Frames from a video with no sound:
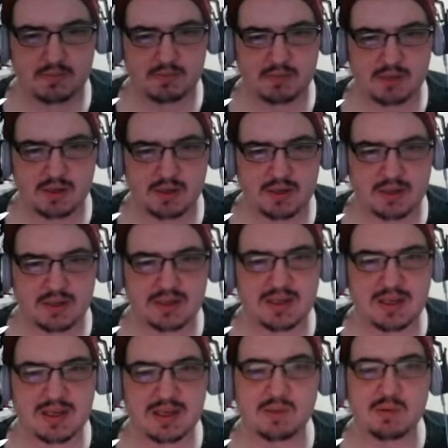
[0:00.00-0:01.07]
Right?
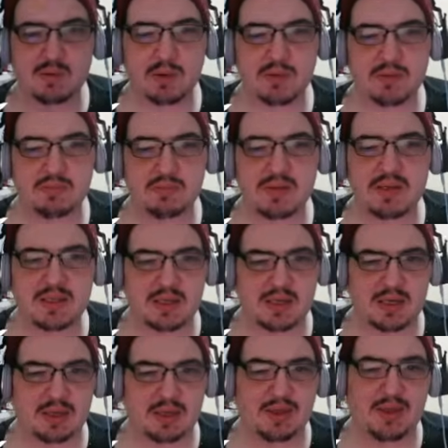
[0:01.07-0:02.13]
It's what was missing, I
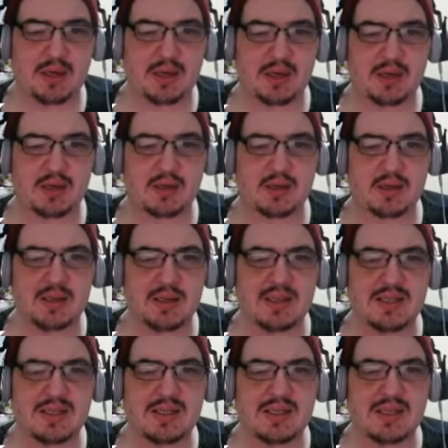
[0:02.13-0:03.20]
think. Not
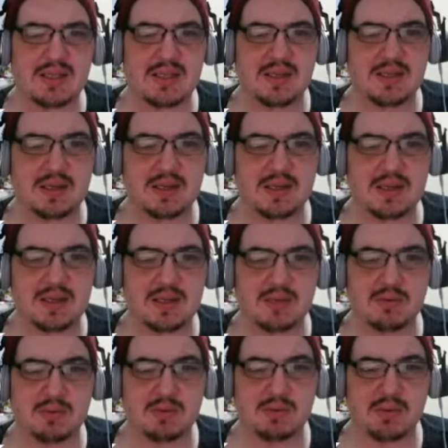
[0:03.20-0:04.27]
to say that anything
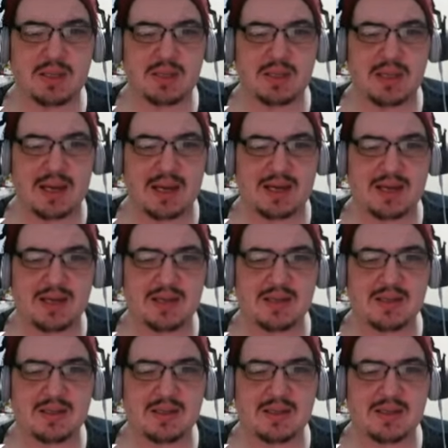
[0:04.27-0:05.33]
was really lacking in
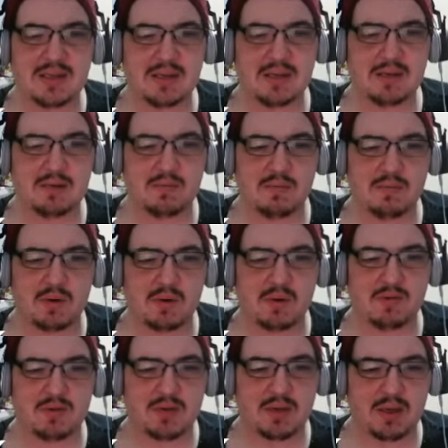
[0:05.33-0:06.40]
this game when it
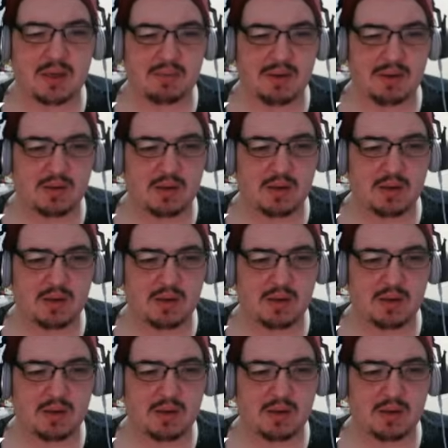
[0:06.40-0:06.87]
first came out.